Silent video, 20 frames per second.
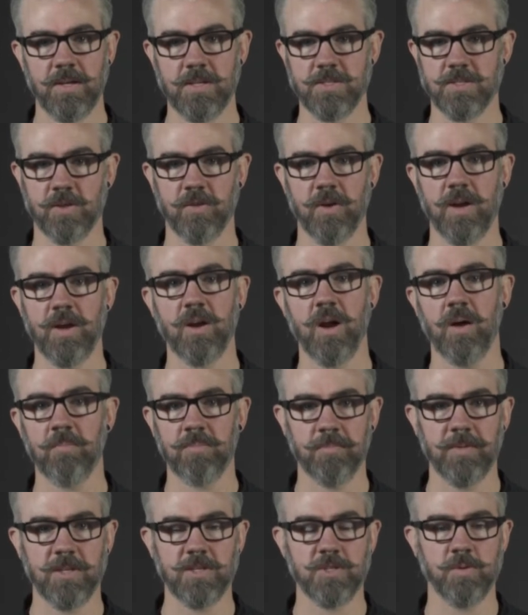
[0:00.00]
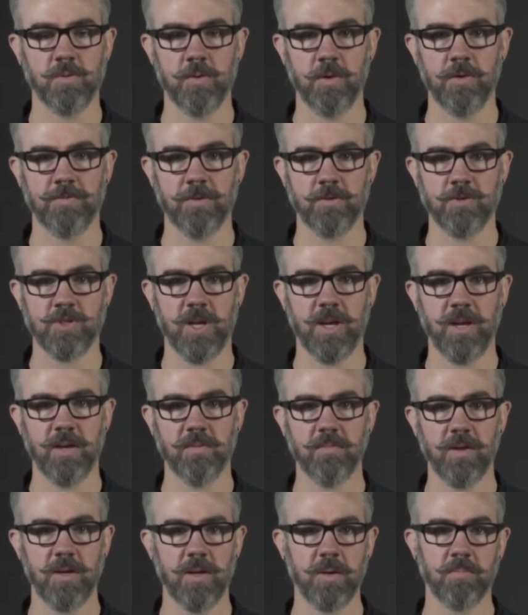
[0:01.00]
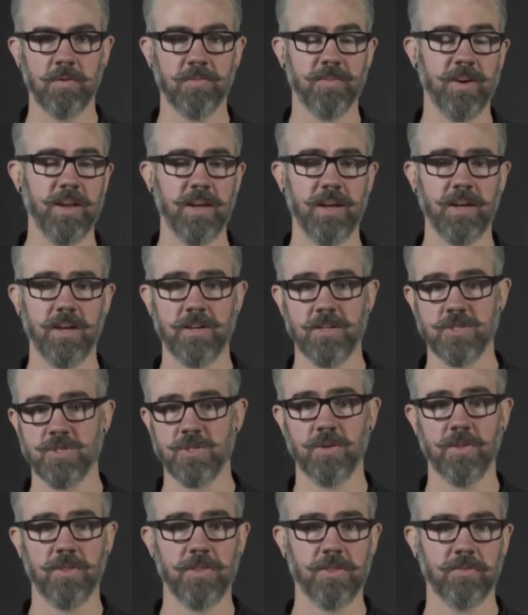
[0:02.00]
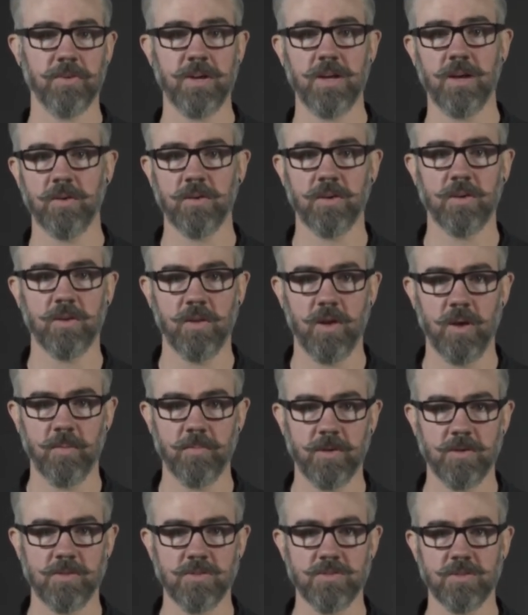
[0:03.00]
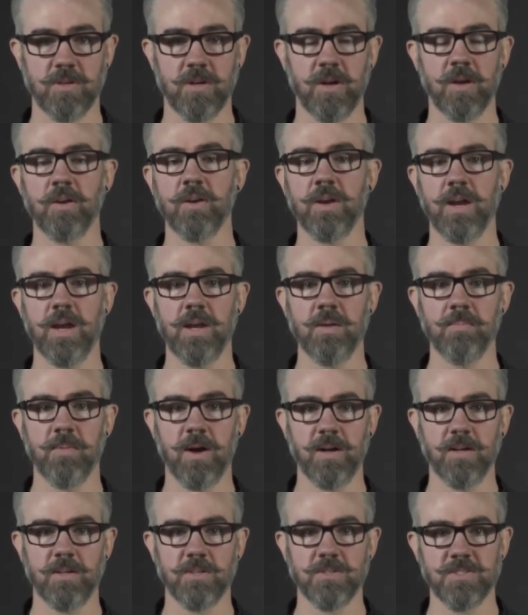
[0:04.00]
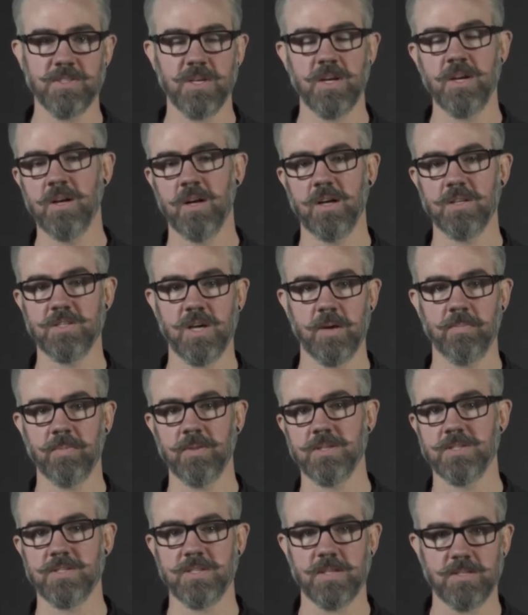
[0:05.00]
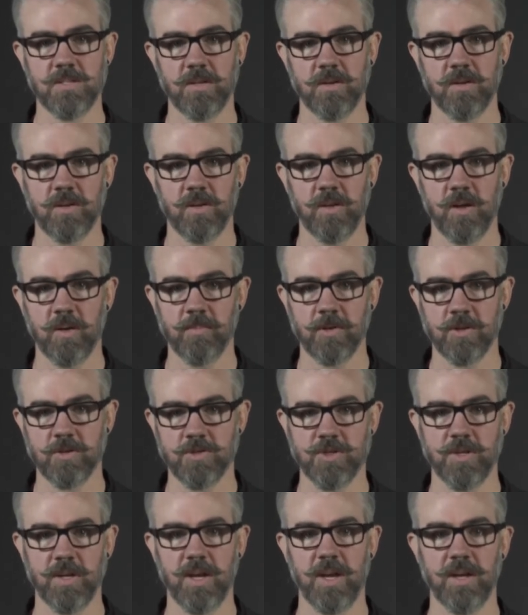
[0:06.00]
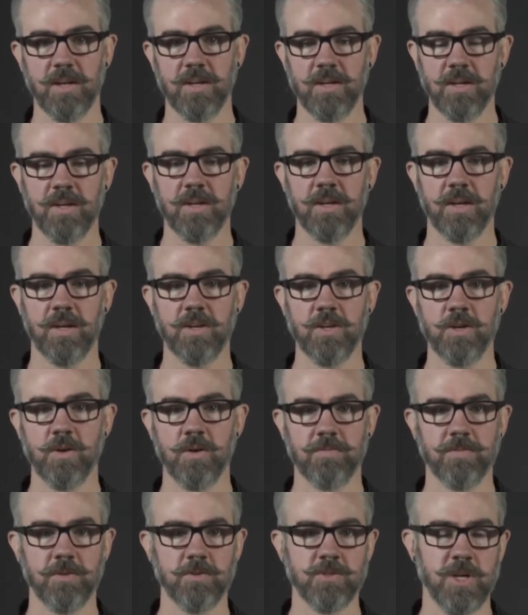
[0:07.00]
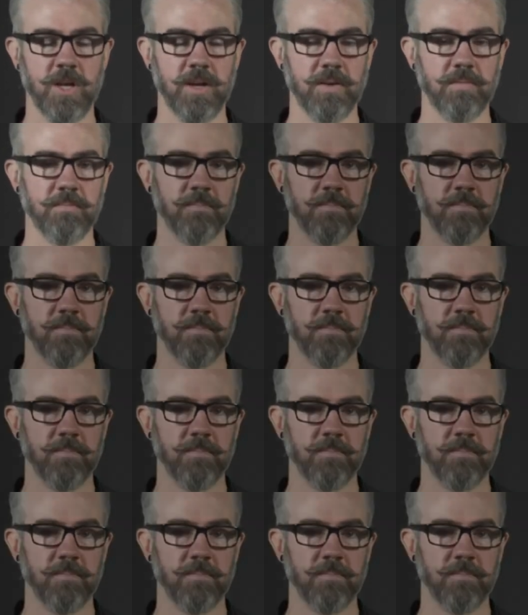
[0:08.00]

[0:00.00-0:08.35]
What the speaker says: it's a great complement to a UFO chain, providing an additional 300 kilometers or 180 miles on top of the 600 kilometers you get in the UFO chain.